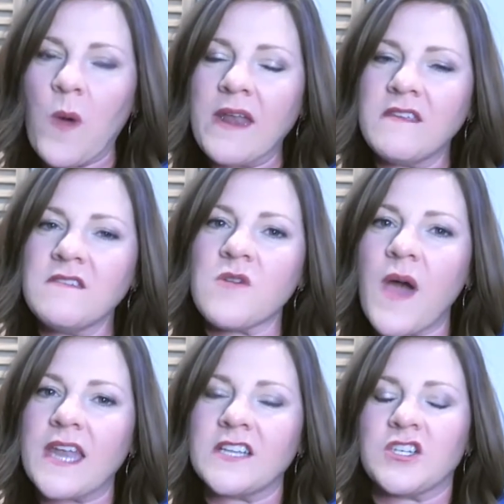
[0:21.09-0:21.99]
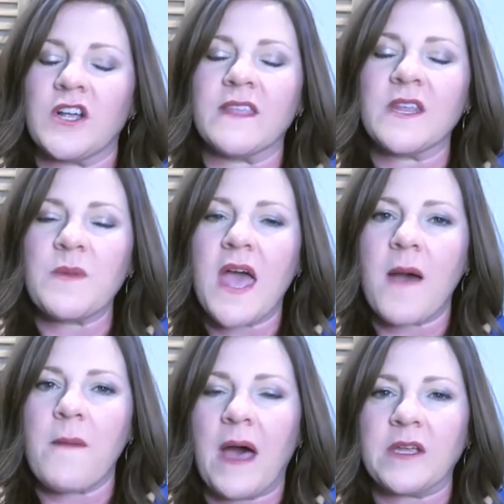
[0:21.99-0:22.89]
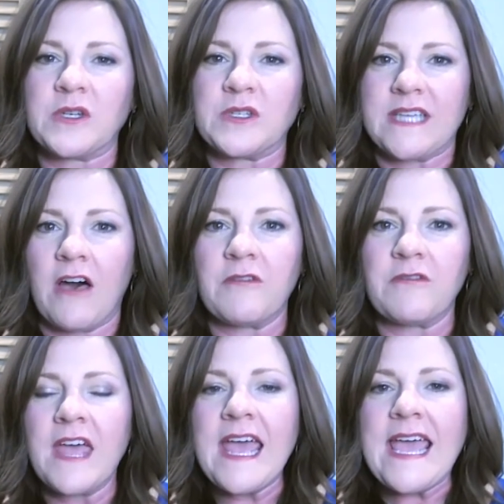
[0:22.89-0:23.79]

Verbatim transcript: why don't you go ahead and share a little bit about yourself